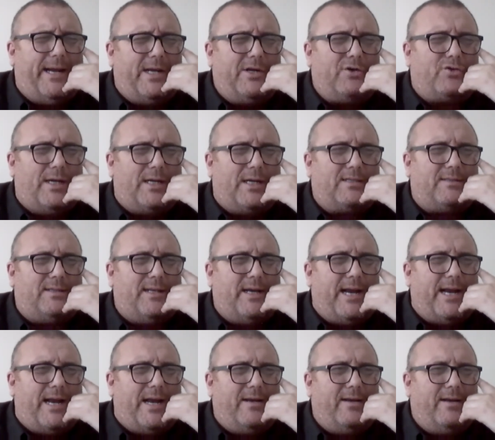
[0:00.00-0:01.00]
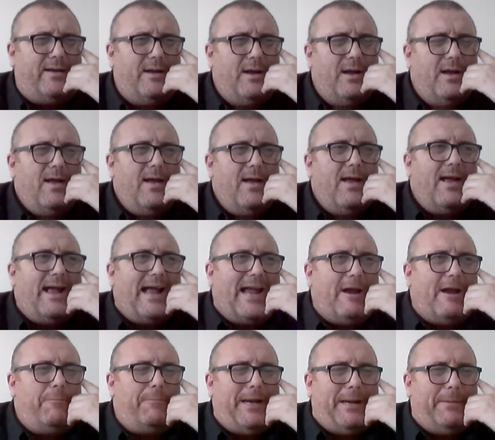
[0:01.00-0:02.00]
to be interested in
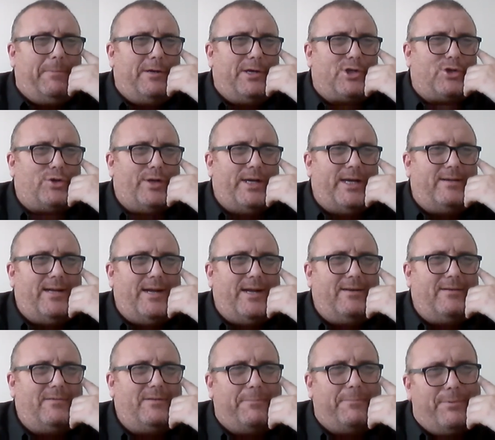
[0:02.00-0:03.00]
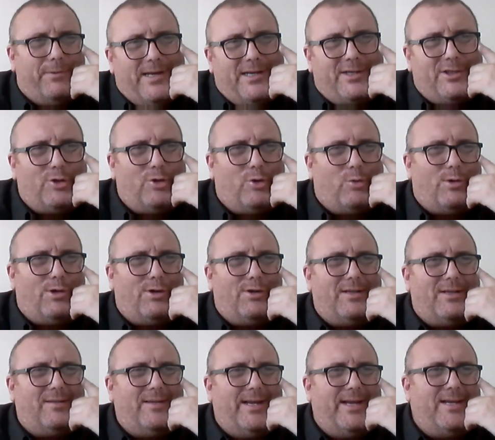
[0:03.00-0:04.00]
how people are treated, the political world
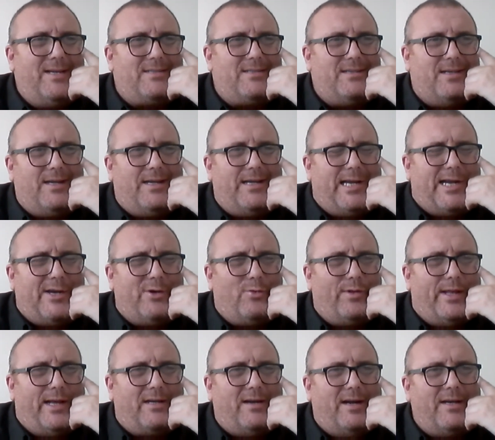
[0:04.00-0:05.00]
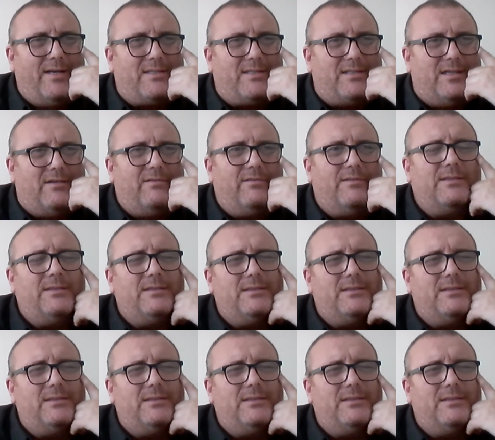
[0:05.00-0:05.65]
of things, and all that kind of stuff.